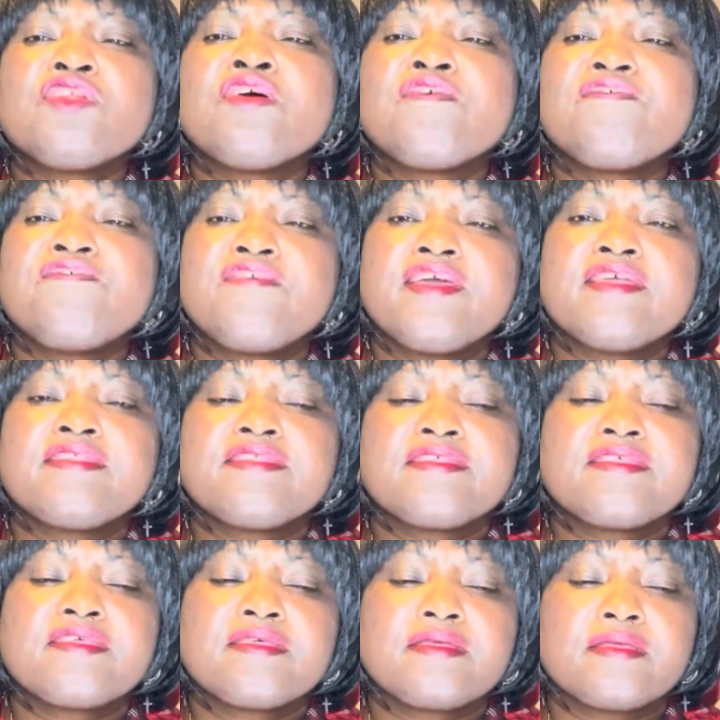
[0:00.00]
of
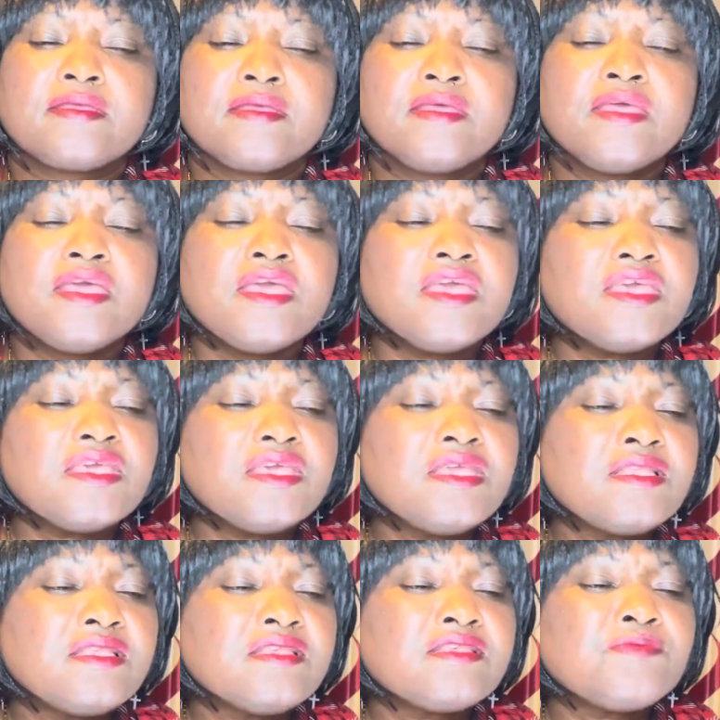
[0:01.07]
faith,
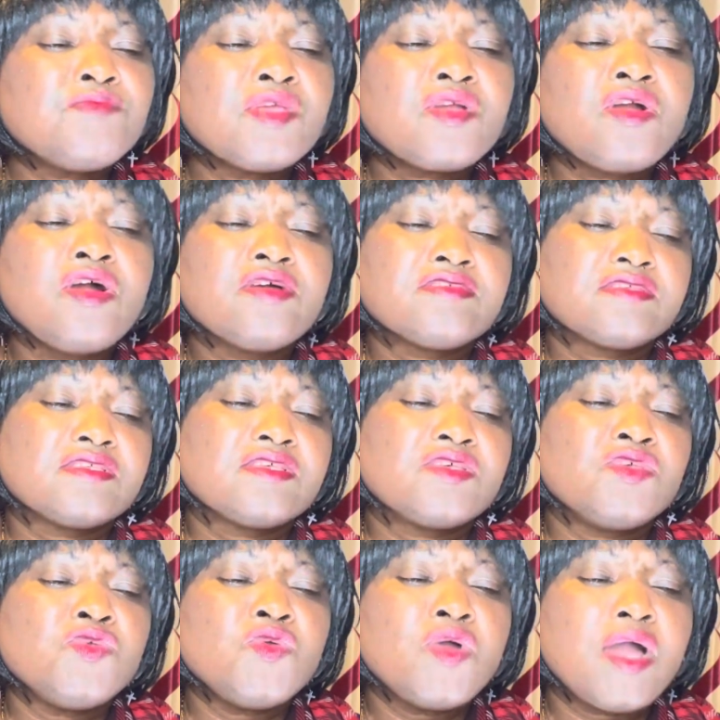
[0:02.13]
it is because
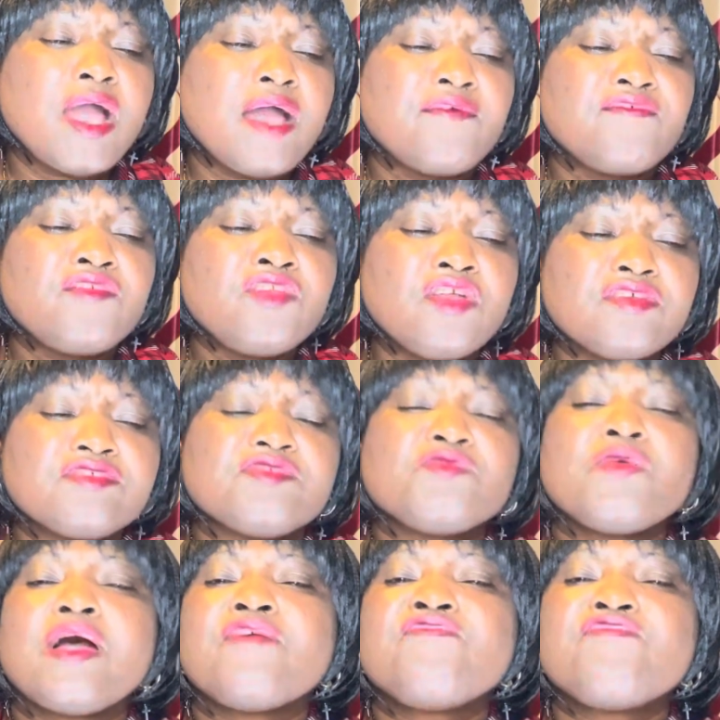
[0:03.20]
you have lost
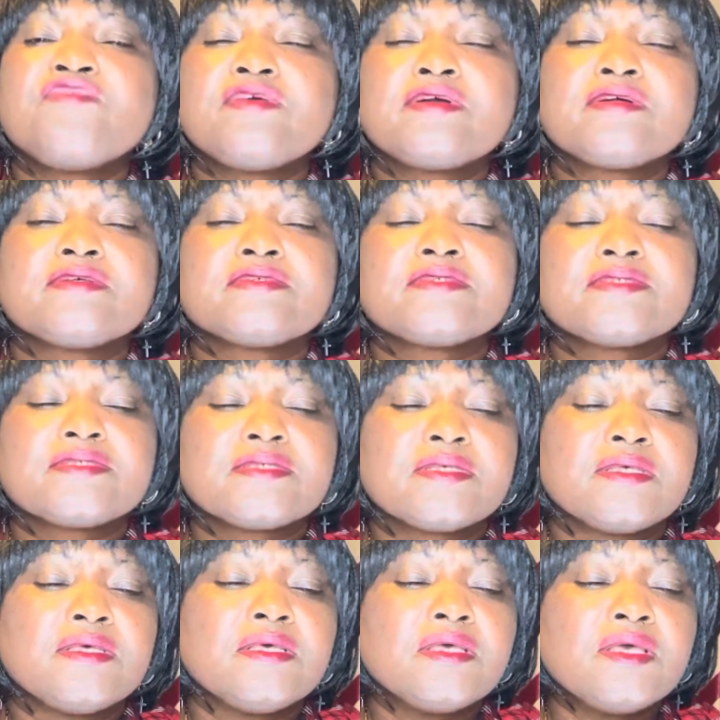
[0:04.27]
your focus
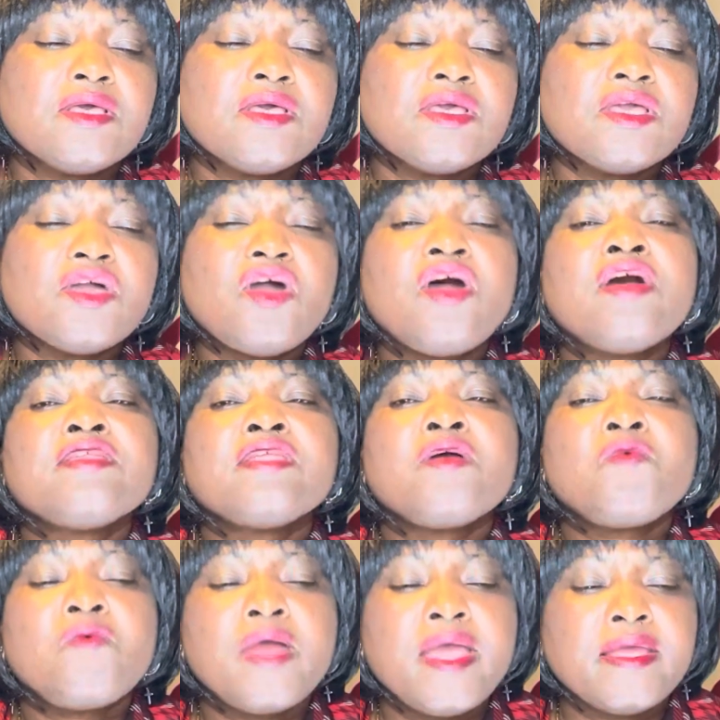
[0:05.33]
on the
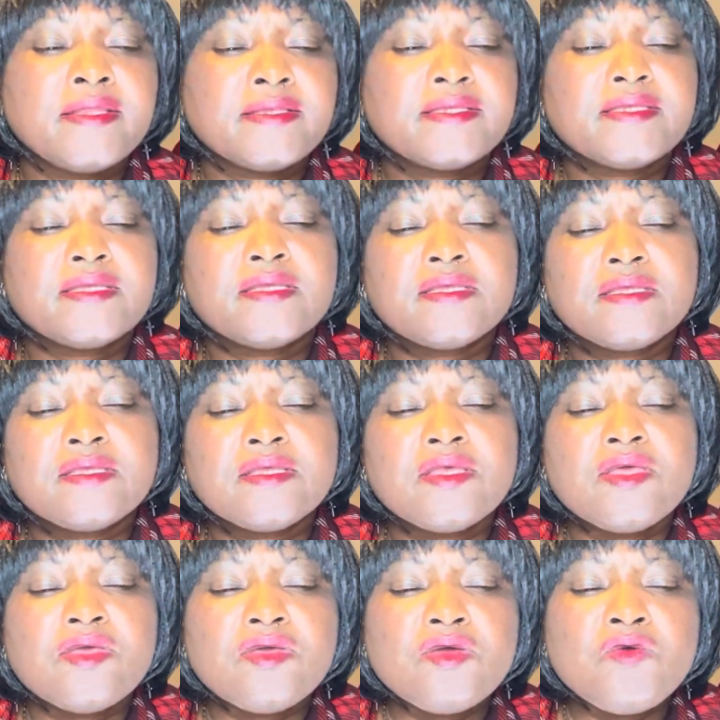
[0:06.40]
word.
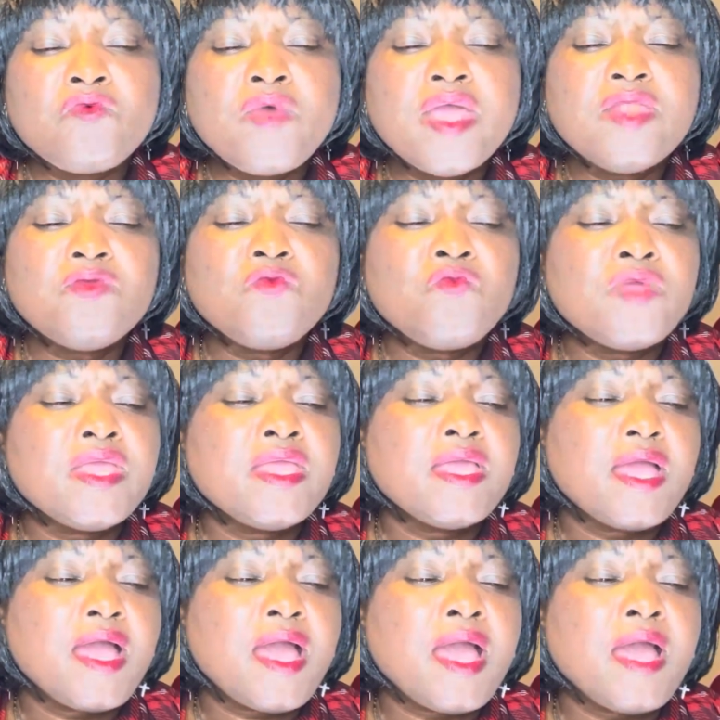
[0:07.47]
When we
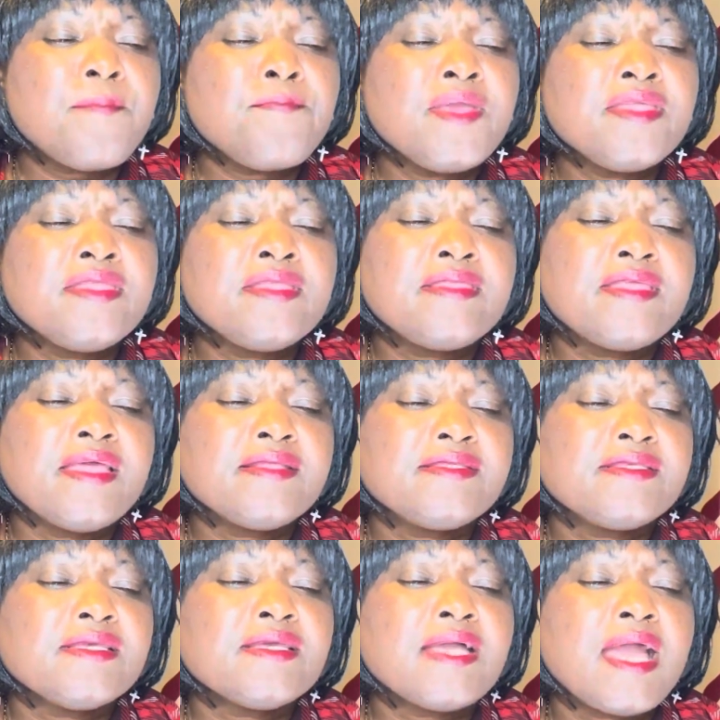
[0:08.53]
are
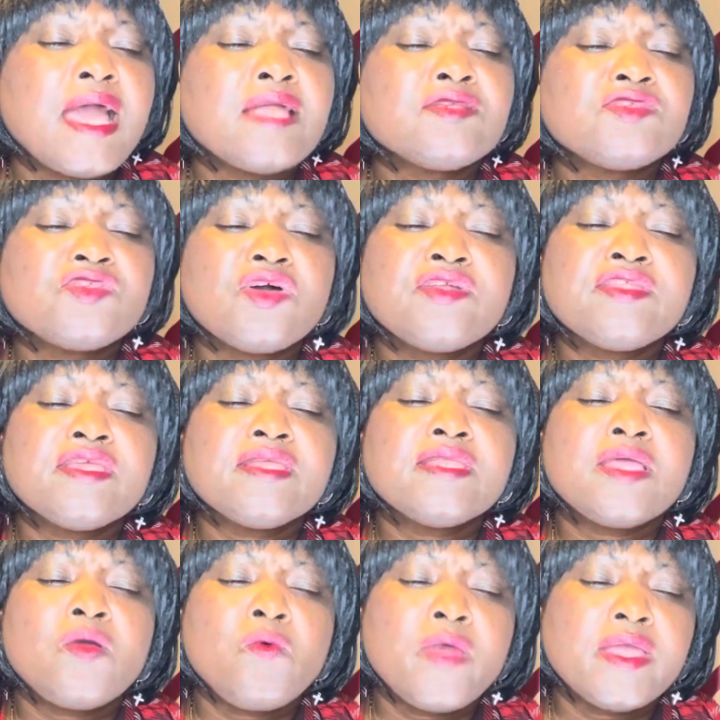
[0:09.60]
meditating and studying
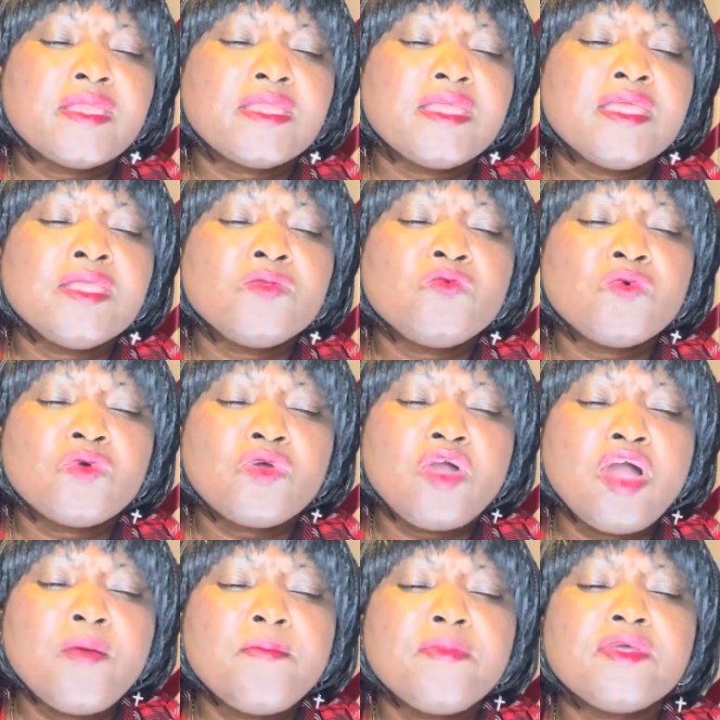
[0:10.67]
the word, it will
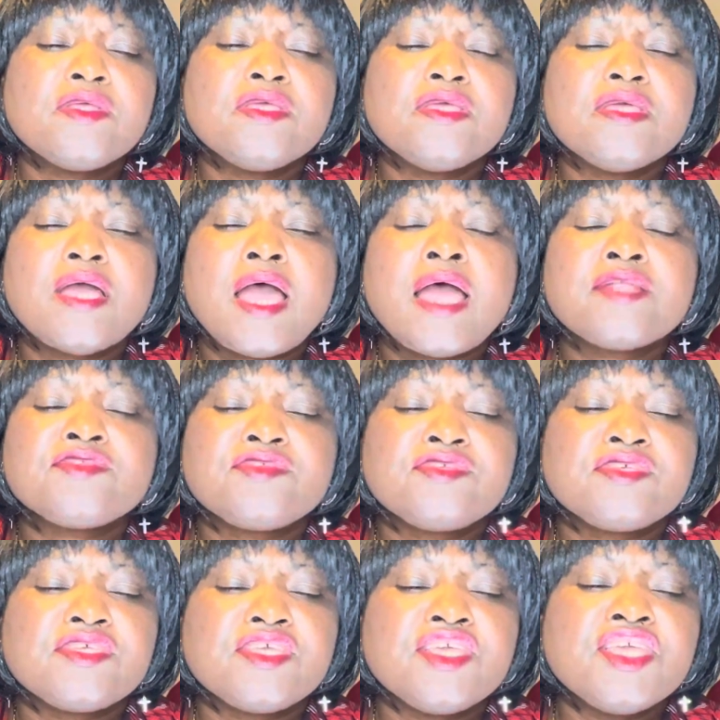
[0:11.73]
come out
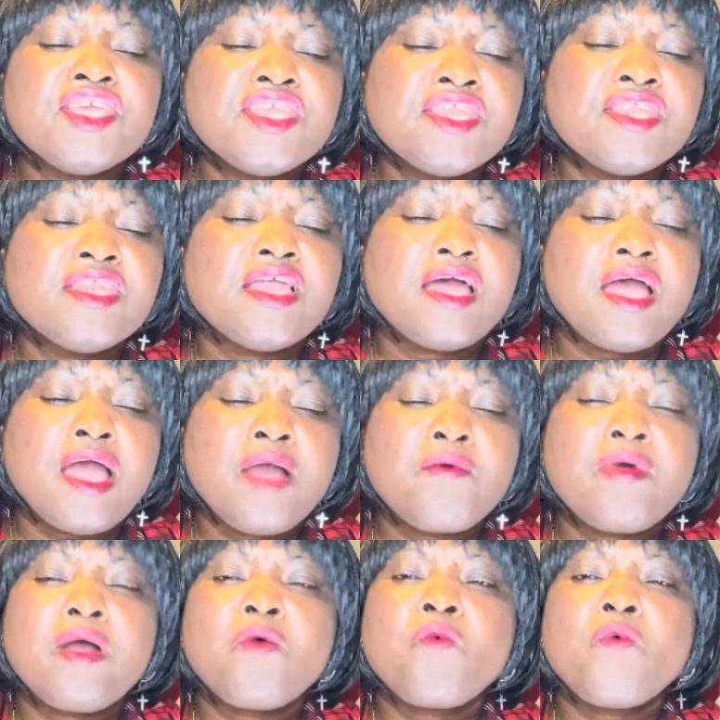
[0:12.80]
in
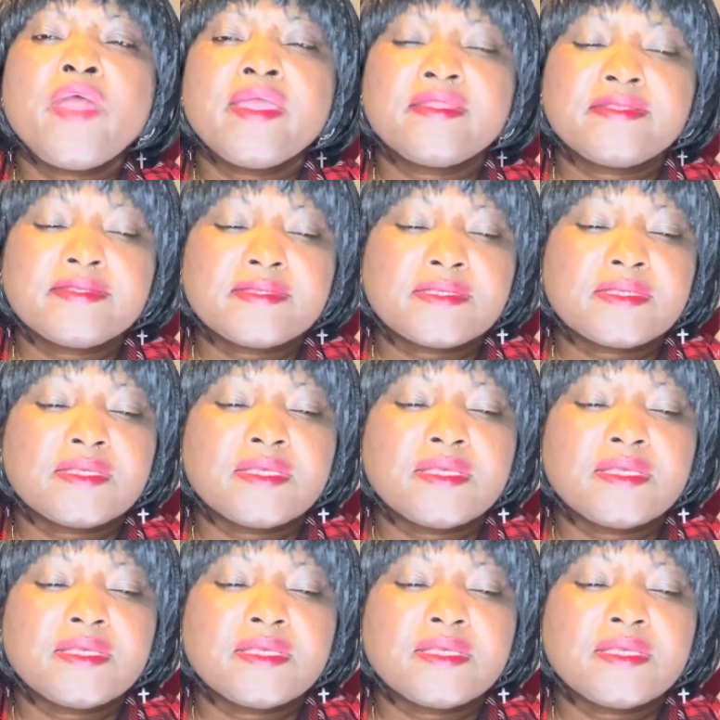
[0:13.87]
our words.